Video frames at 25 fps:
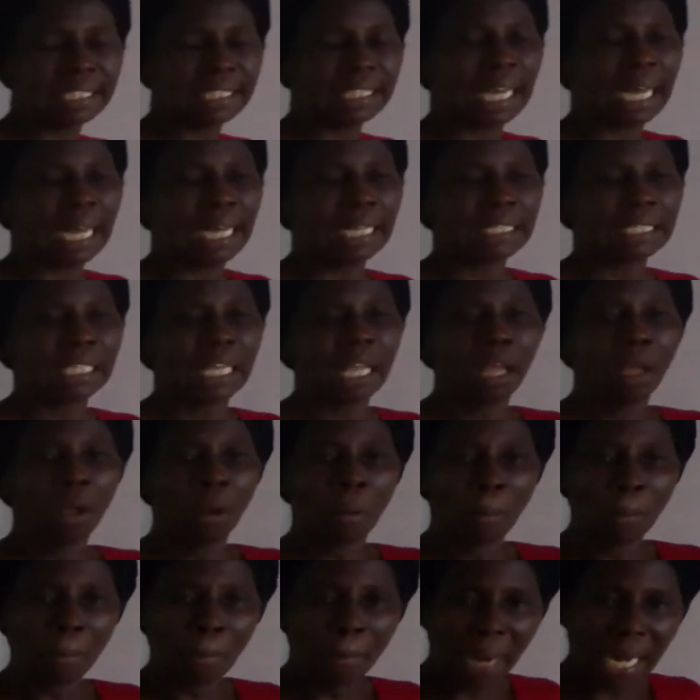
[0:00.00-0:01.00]
that
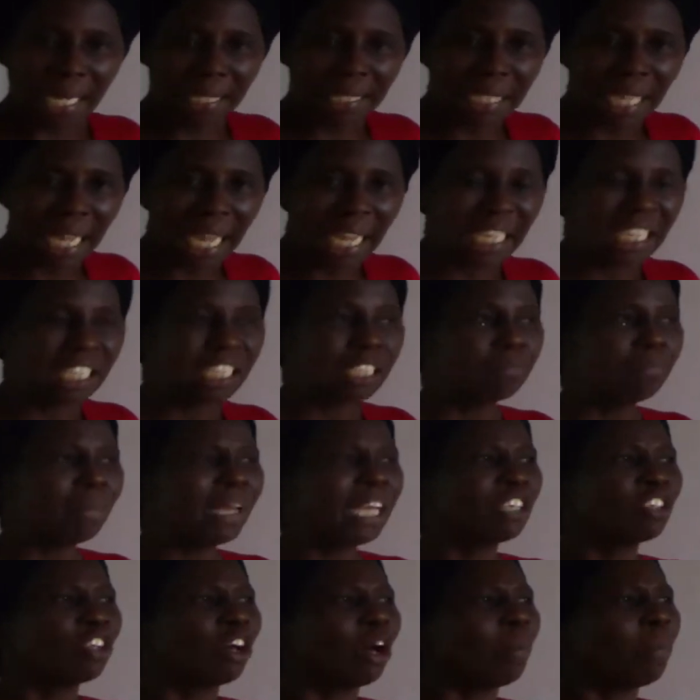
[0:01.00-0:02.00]
matter is
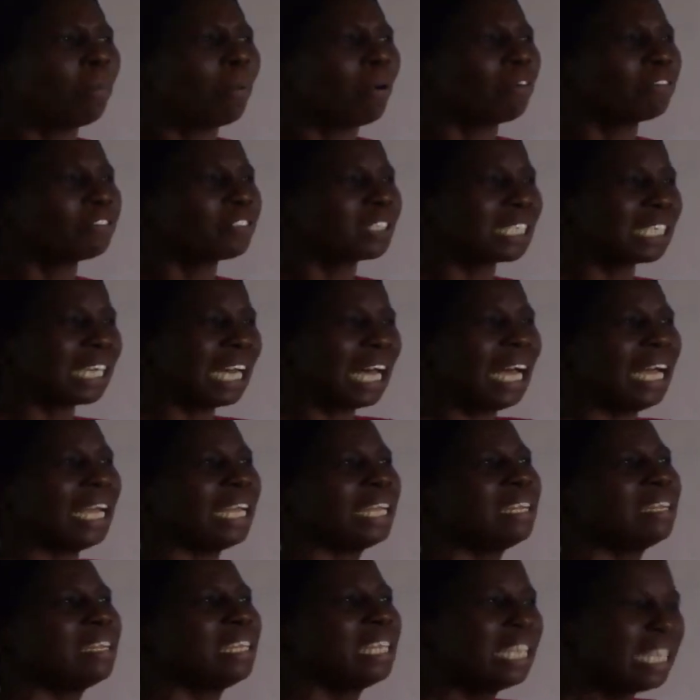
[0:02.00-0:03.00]
made up of
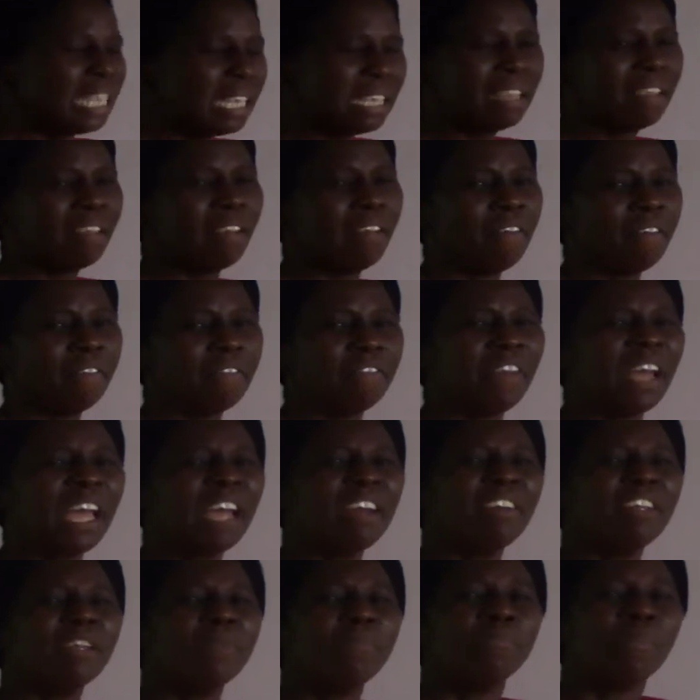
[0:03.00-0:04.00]
tiny,
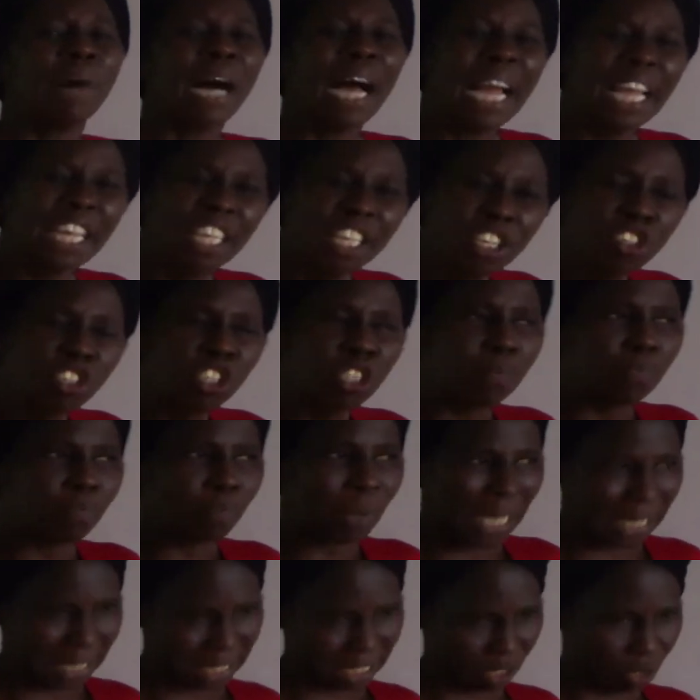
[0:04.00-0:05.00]
very minute
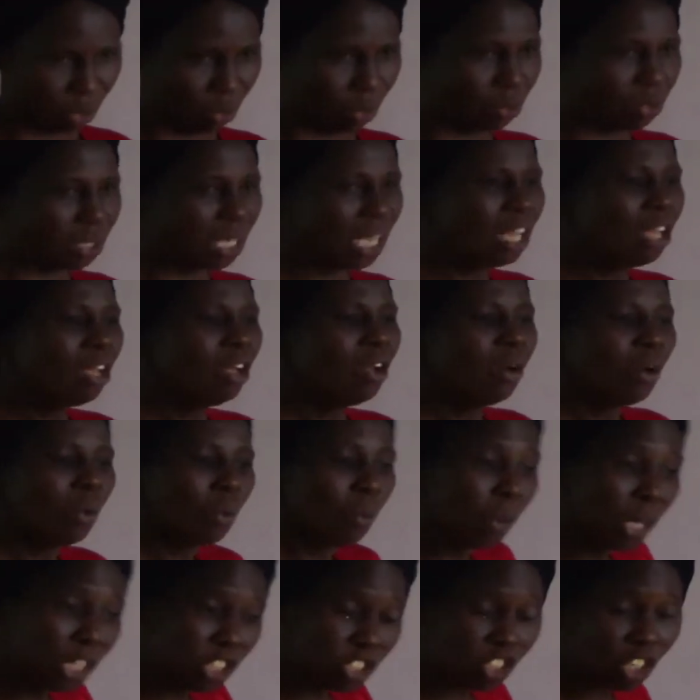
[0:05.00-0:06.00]
particles,
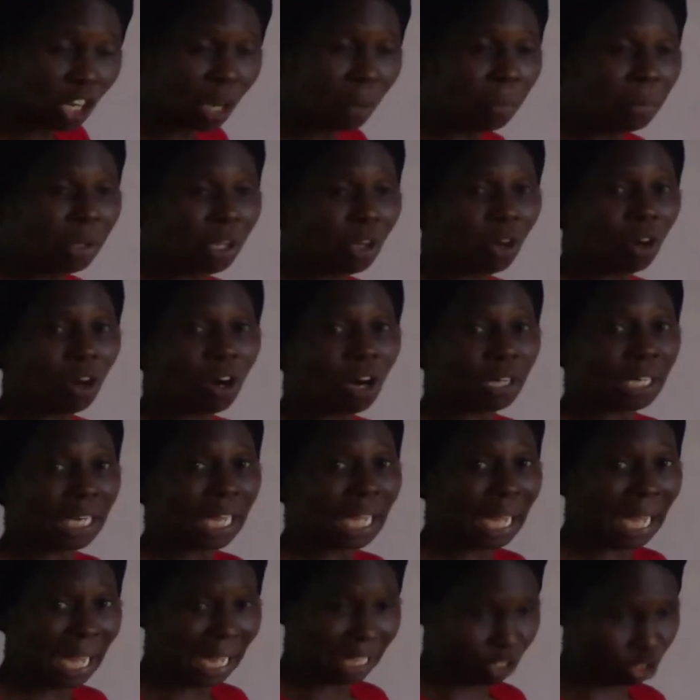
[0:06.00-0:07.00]
which can be called
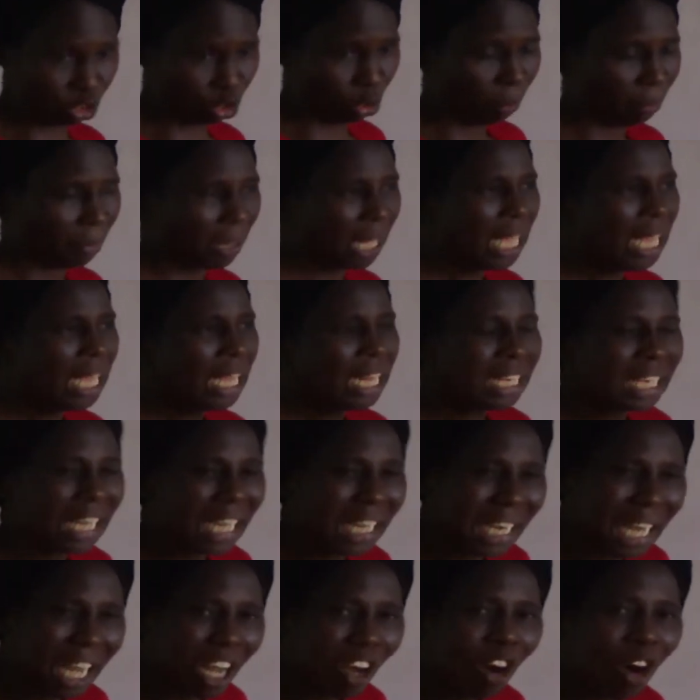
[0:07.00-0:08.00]
atoms,
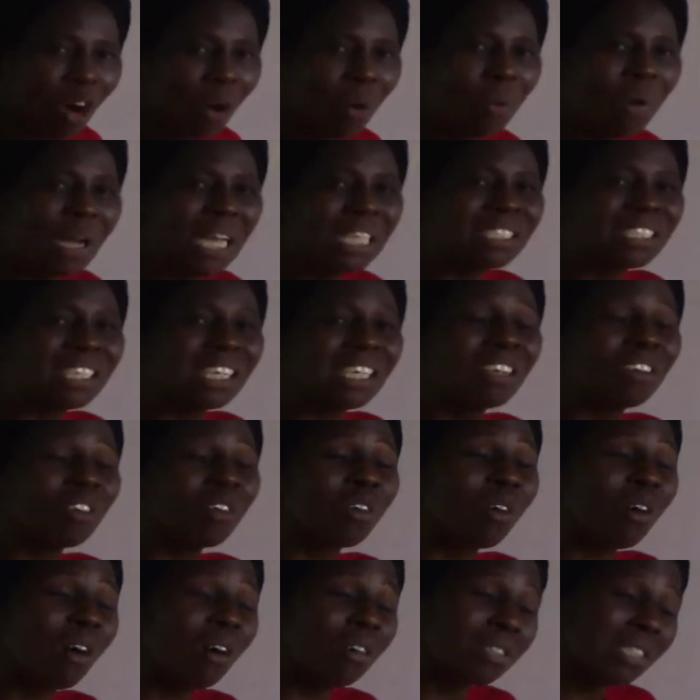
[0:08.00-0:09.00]
that are always in
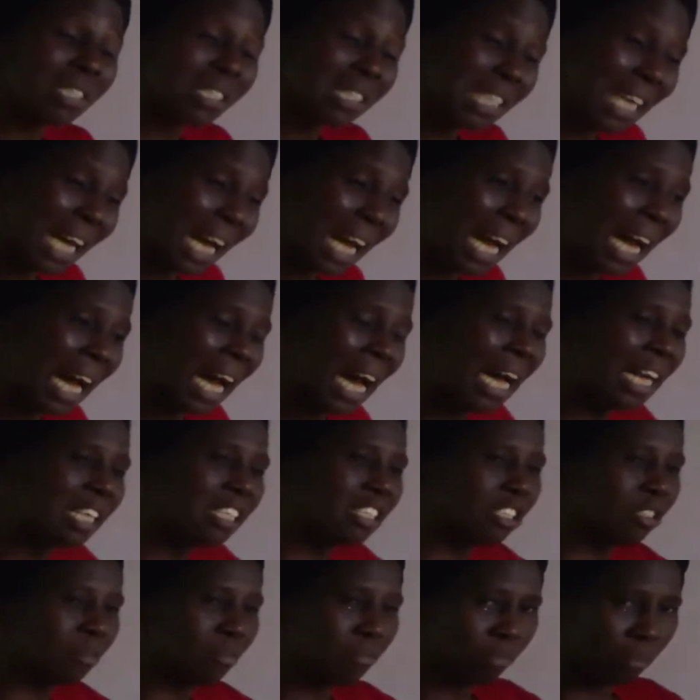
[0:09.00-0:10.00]

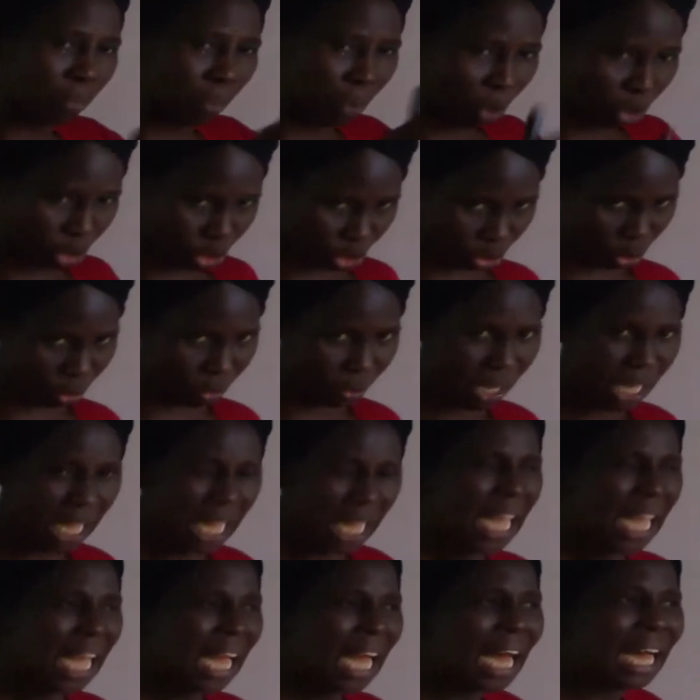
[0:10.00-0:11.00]
constant motion,
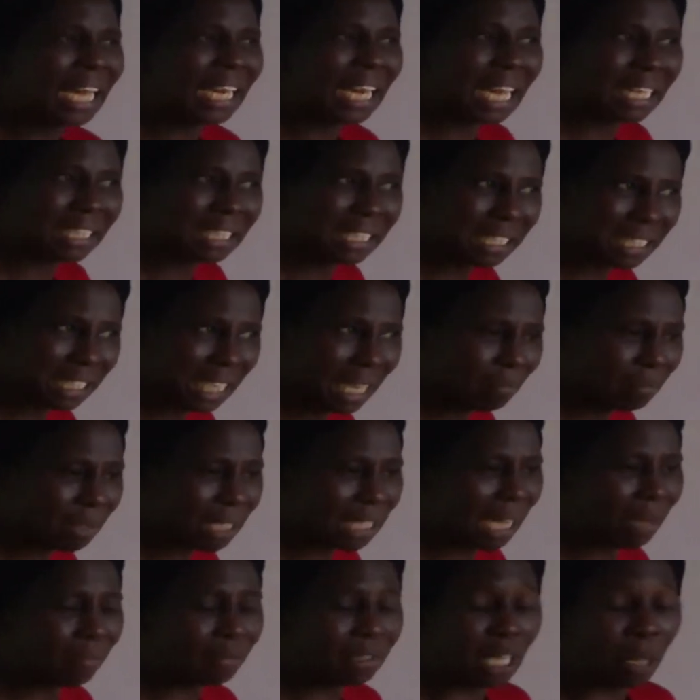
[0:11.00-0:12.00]
and at the same
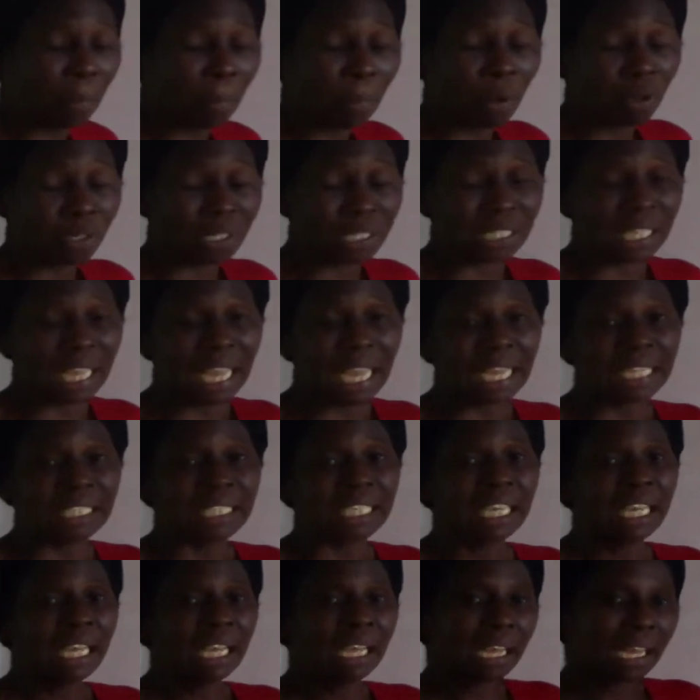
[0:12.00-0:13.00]
time they possess
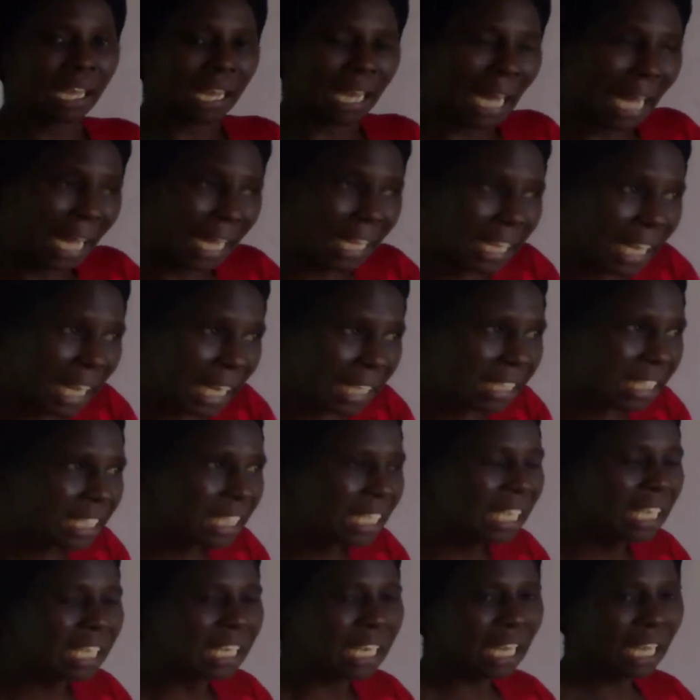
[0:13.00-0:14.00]

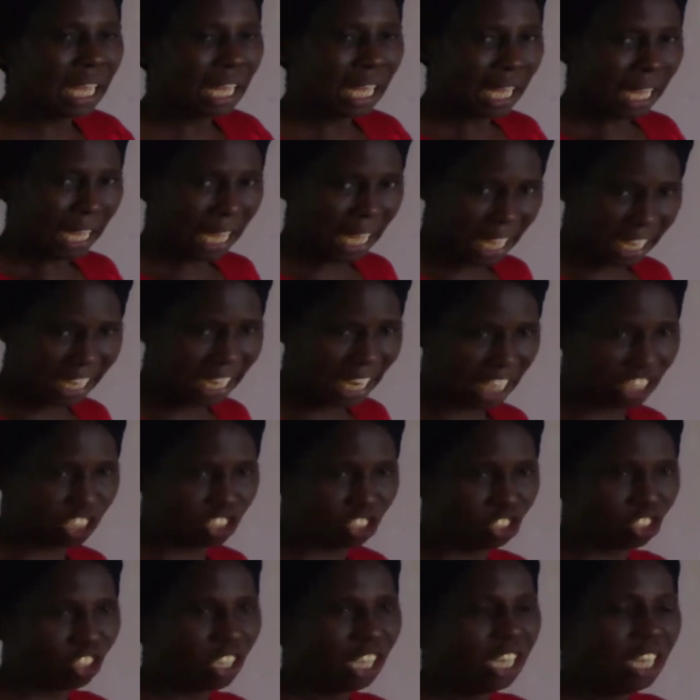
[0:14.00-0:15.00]
kinetic
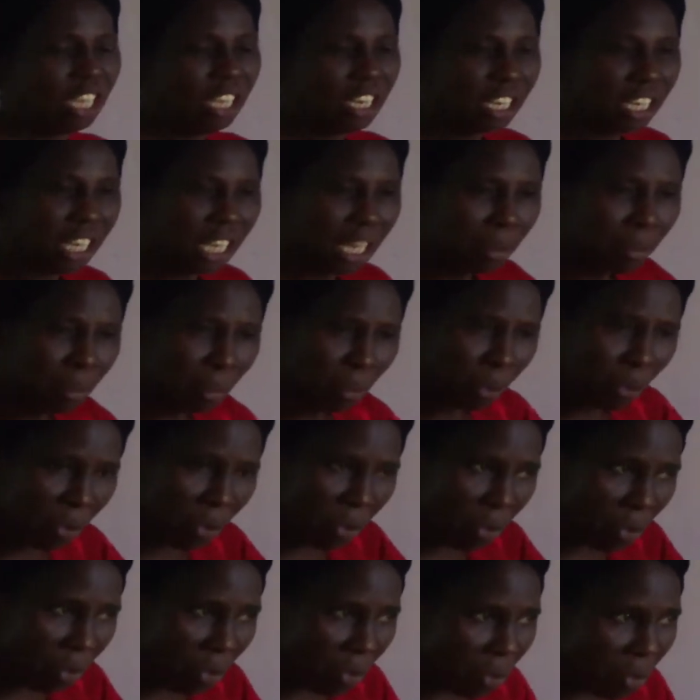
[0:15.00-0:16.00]
energy. They
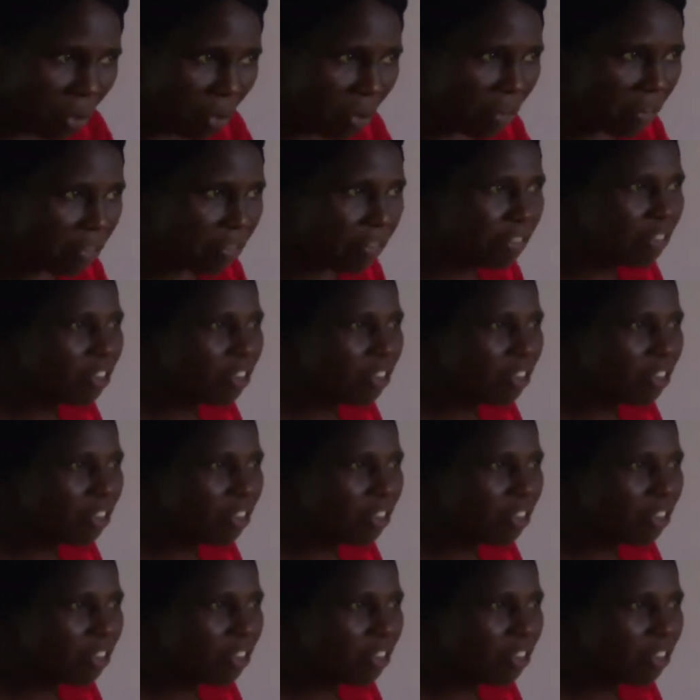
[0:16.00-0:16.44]
move